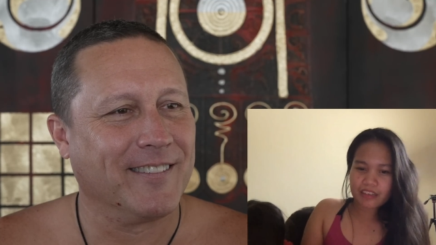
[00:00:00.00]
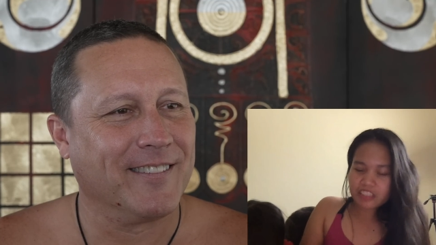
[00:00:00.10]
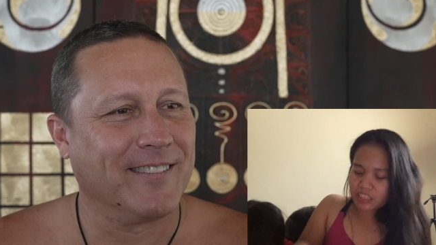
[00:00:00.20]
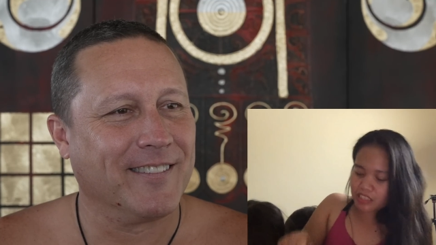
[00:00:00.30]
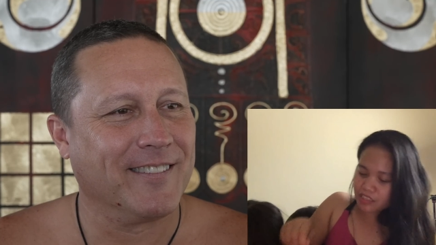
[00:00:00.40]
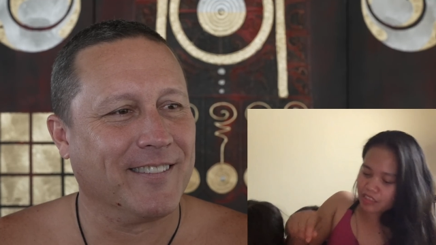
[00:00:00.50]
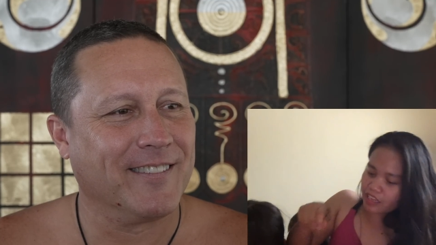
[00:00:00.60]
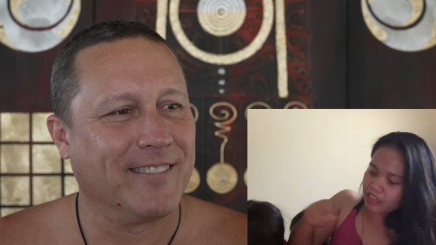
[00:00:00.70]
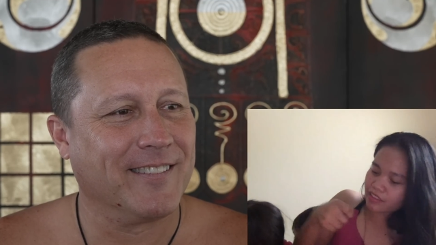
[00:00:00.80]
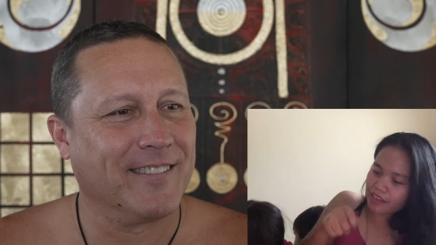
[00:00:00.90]
Speaker 1: He just
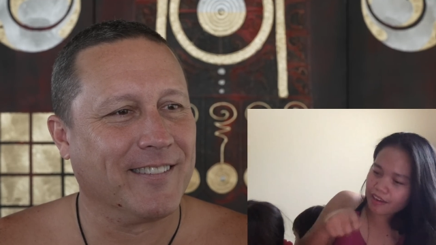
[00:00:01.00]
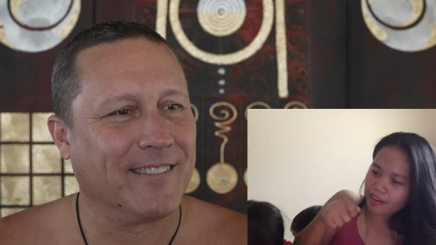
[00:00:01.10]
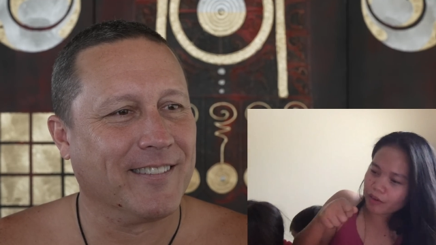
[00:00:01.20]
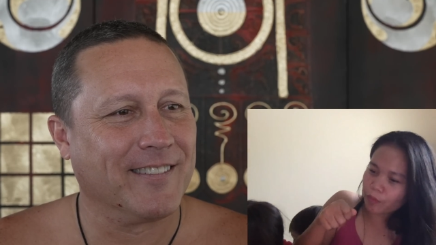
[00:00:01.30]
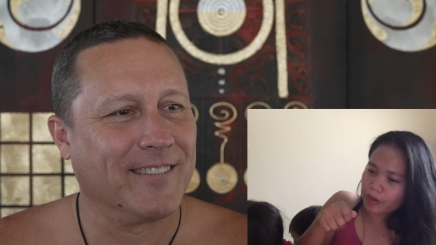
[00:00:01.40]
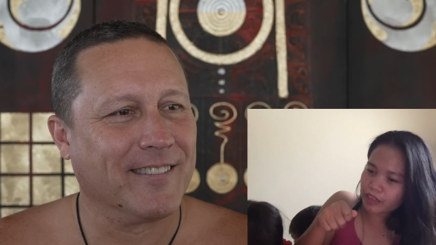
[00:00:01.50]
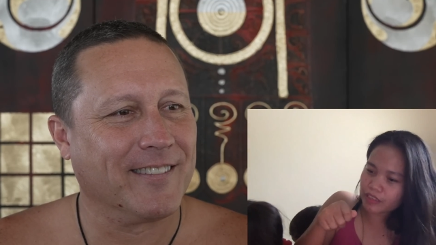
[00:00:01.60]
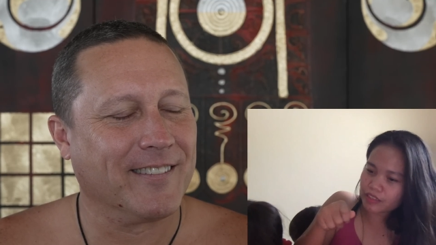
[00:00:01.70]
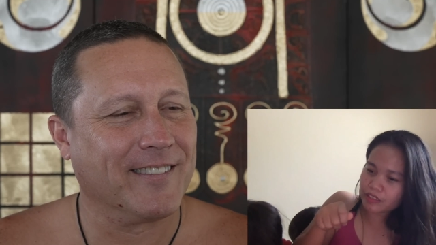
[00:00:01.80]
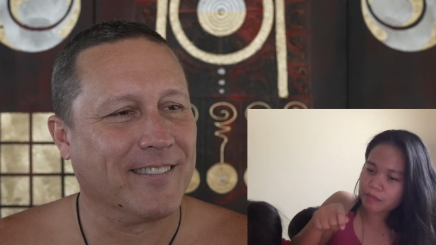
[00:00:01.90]
get the one
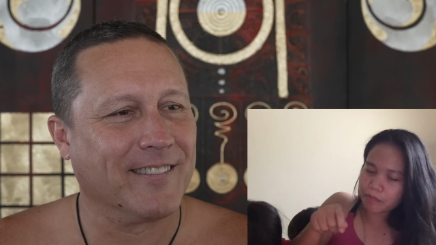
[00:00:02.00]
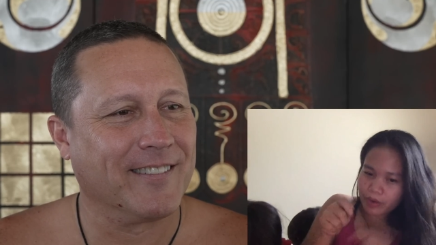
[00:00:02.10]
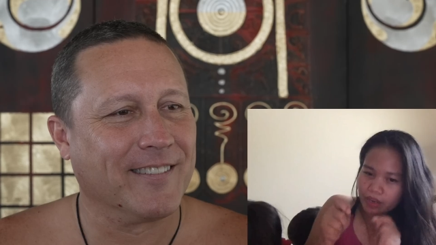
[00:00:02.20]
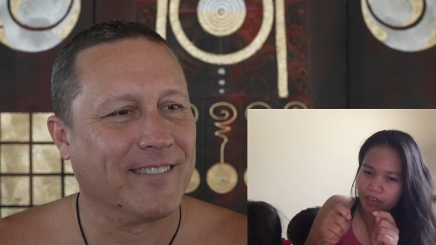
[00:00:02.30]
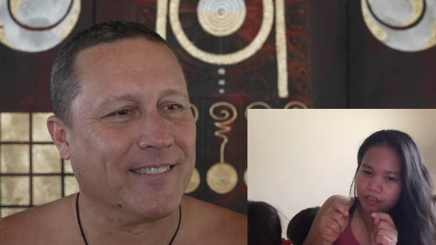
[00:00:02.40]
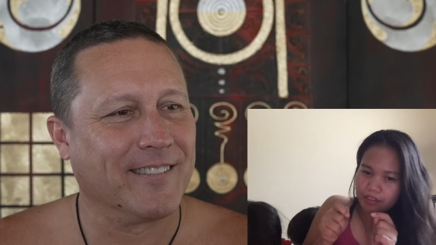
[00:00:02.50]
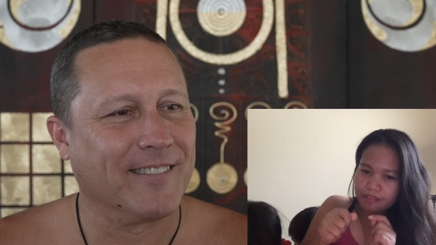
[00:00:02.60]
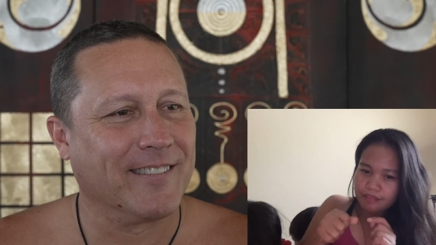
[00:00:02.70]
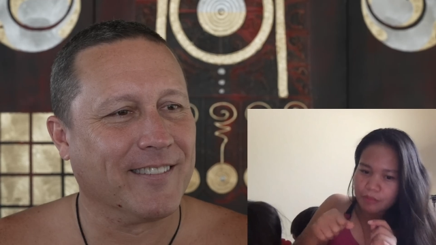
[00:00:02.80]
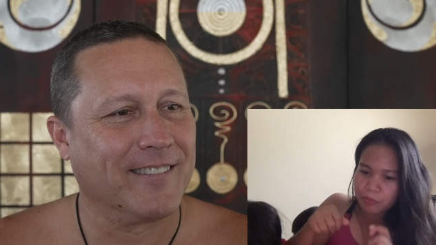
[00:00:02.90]
that they break,
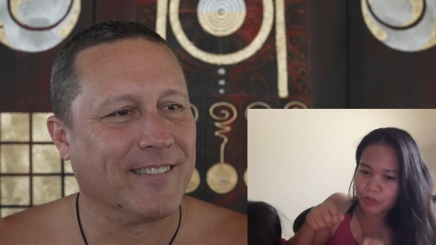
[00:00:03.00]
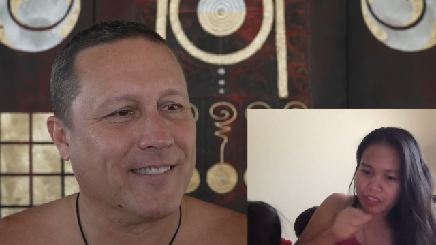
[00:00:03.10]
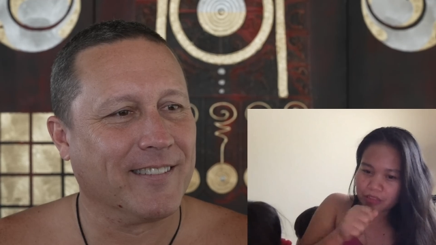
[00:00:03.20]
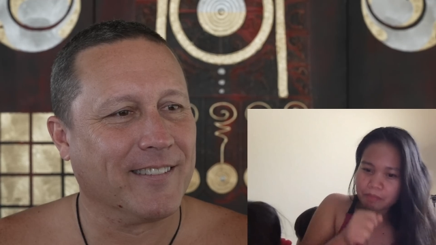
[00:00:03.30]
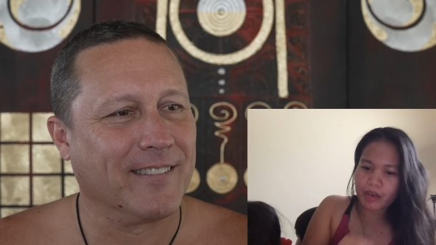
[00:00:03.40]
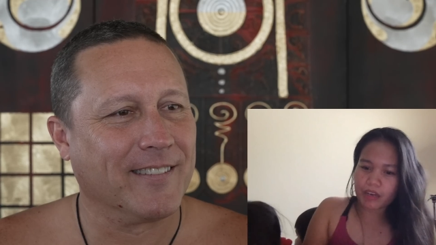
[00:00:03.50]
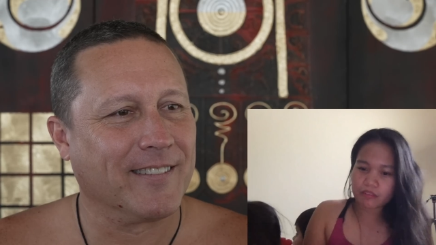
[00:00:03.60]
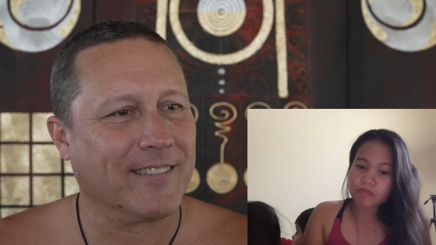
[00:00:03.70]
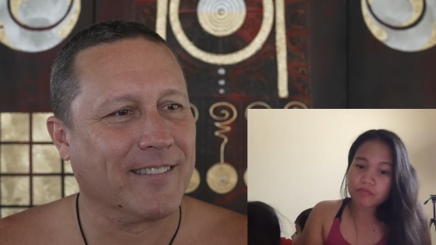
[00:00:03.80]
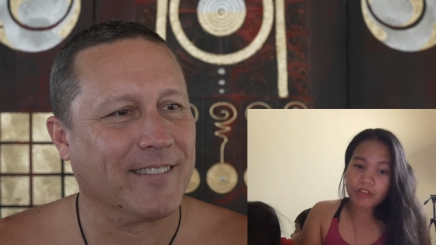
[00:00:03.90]
then put it back.
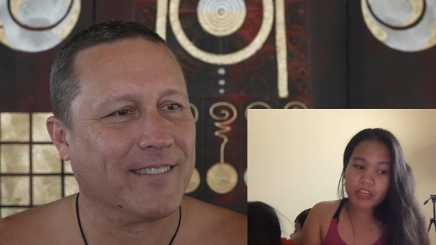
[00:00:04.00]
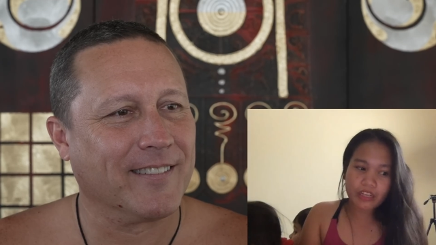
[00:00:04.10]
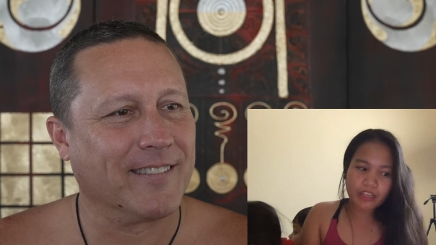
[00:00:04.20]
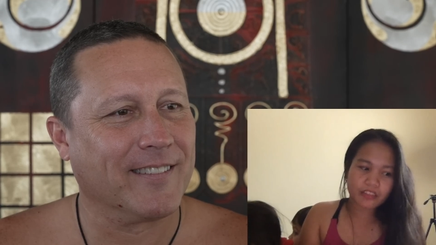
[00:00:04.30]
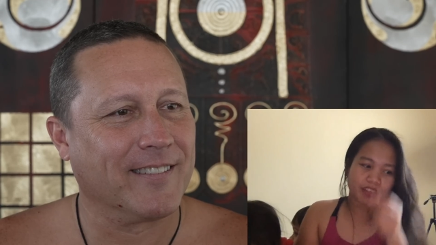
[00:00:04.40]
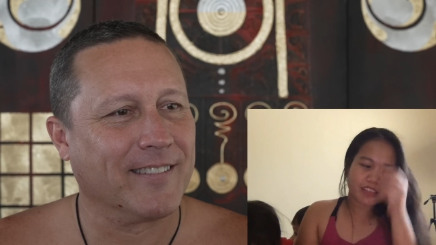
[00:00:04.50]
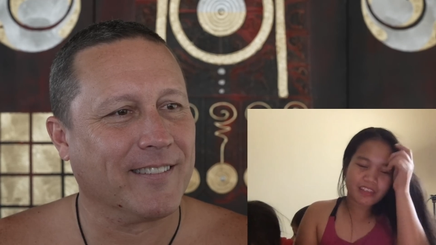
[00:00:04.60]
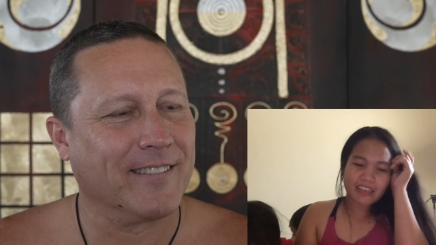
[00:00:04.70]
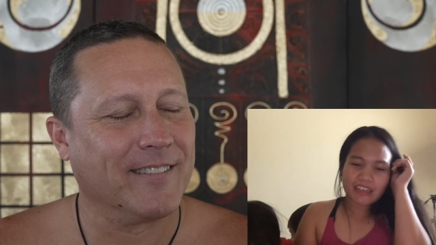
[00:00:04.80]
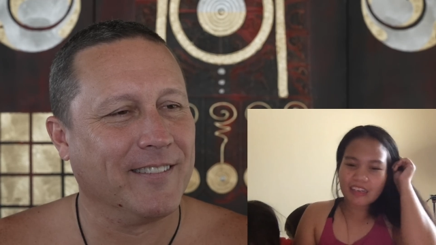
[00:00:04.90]
Finish.
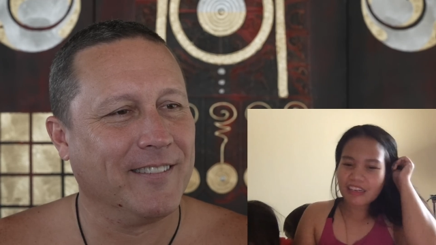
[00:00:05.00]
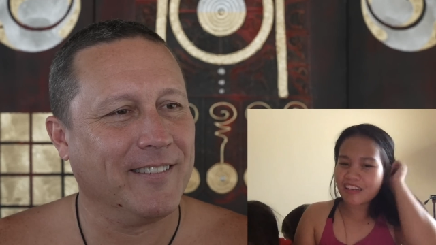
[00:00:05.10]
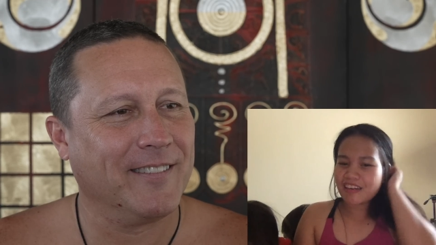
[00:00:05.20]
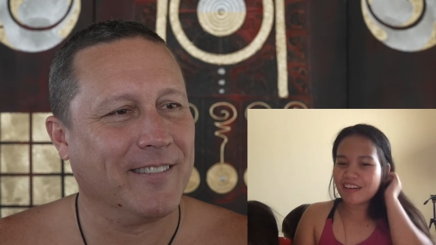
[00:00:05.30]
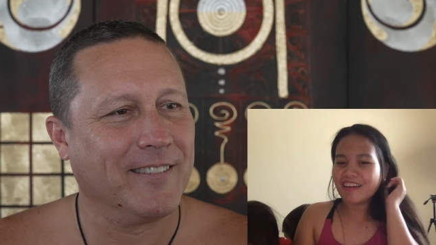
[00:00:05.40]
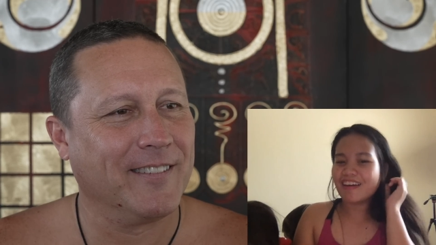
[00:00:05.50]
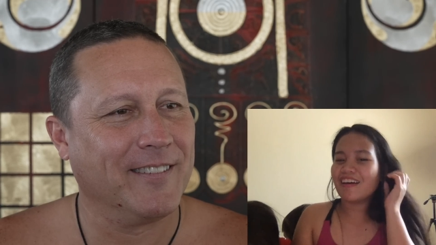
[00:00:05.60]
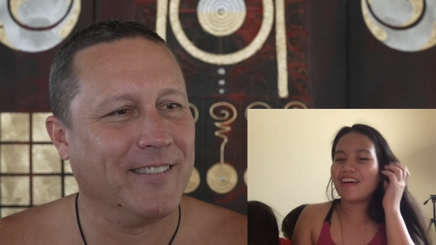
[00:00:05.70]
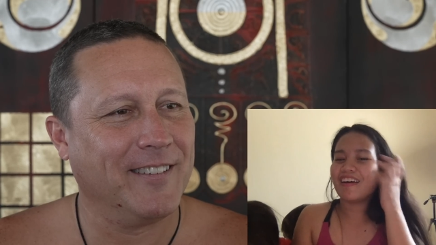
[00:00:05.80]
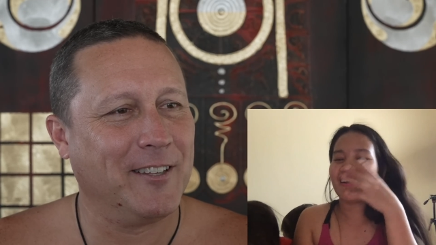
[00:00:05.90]

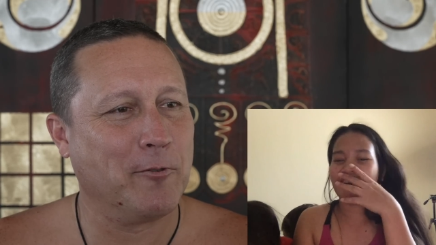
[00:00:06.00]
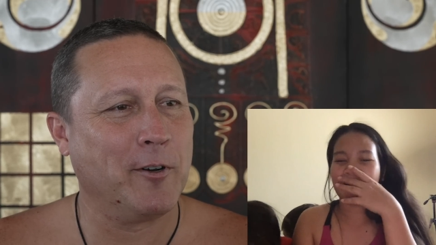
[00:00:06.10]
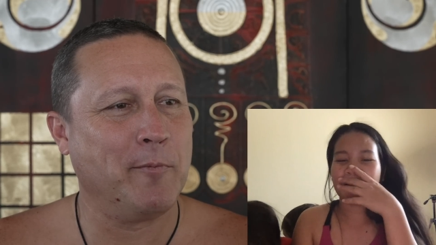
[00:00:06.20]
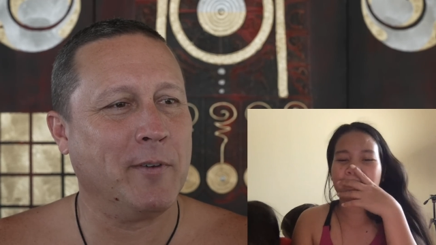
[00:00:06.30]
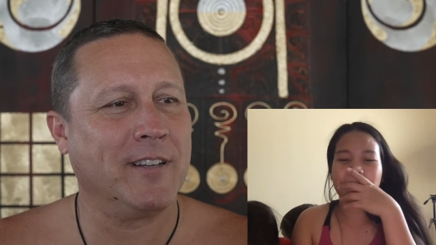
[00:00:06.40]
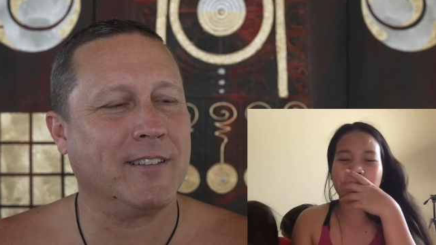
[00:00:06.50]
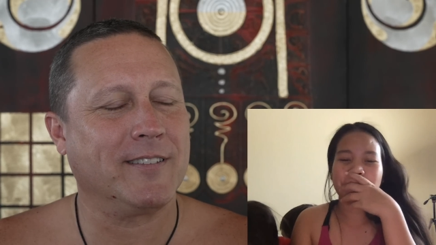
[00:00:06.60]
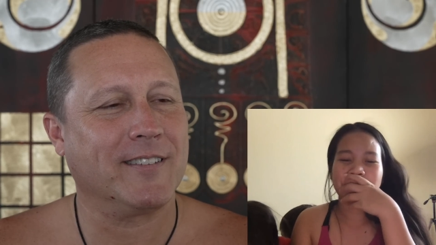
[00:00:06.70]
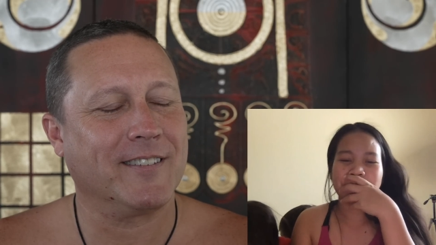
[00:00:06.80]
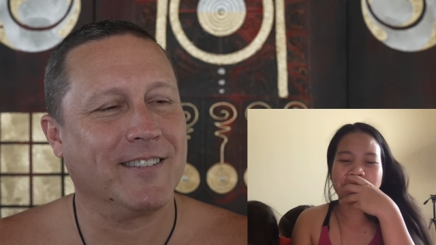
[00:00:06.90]
Speaker 2: 20 minutes?